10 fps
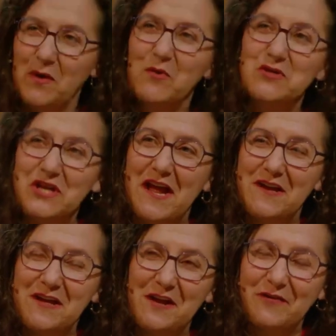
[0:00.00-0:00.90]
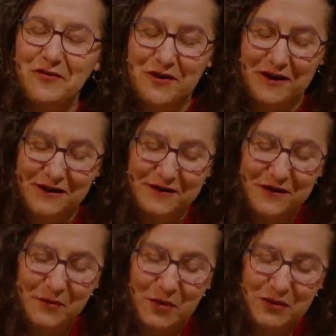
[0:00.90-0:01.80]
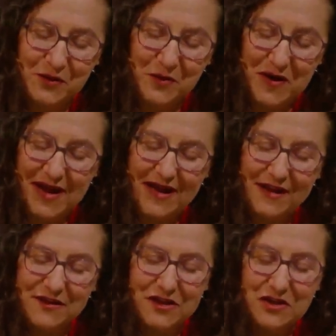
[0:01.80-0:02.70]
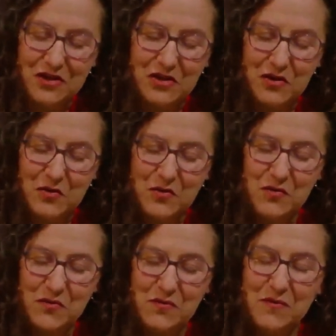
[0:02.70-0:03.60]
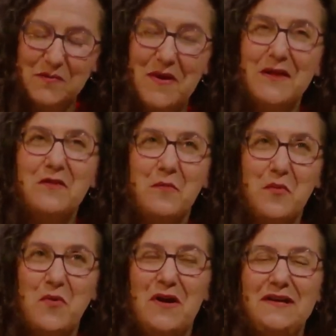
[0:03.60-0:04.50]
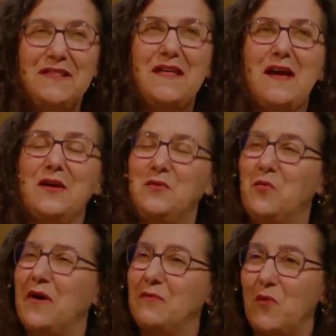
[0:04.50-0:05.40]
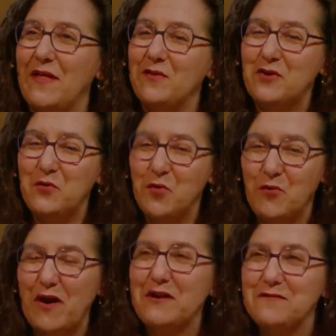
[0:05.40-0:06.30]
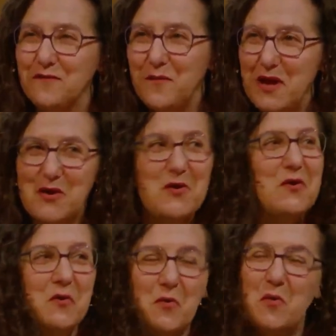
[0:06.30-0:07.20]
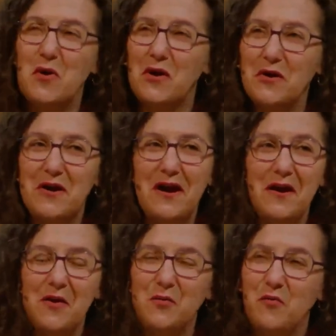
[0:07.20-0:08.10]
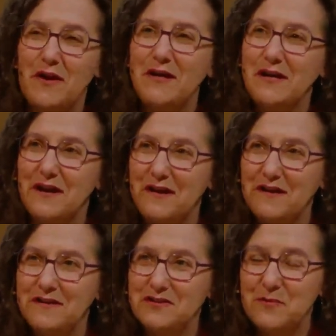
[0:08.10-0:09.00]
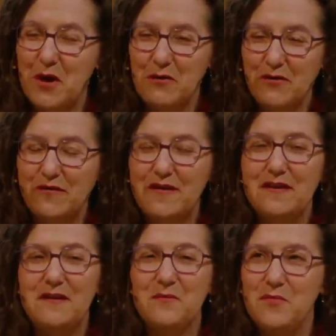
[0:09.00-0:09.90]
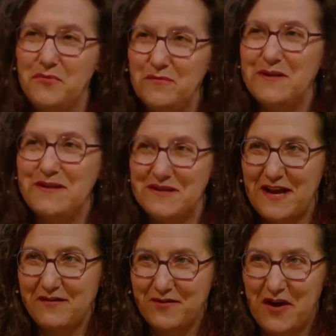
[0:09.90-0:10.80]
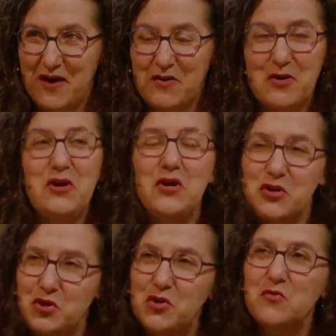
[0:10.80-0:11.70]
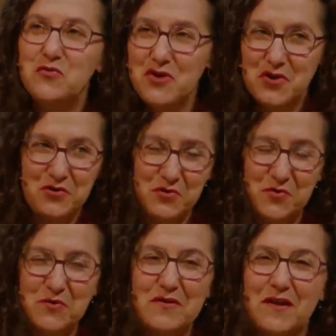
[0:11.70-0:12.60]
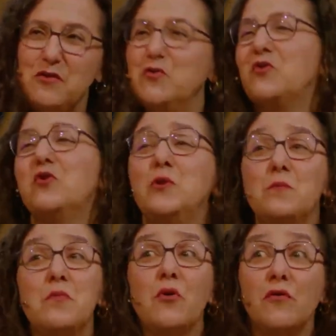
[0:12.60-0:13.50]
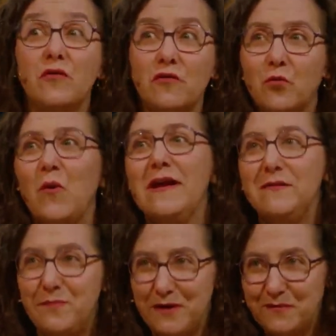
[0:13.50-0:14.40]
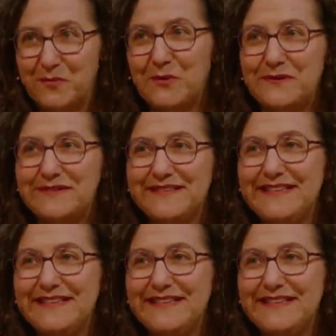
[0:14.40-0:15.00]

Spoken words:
we were chatting yesterday, Leopoldo, and you made the point that whether you were running for mayor or running a democracy movement in exile, you knew that you couldn't persuade people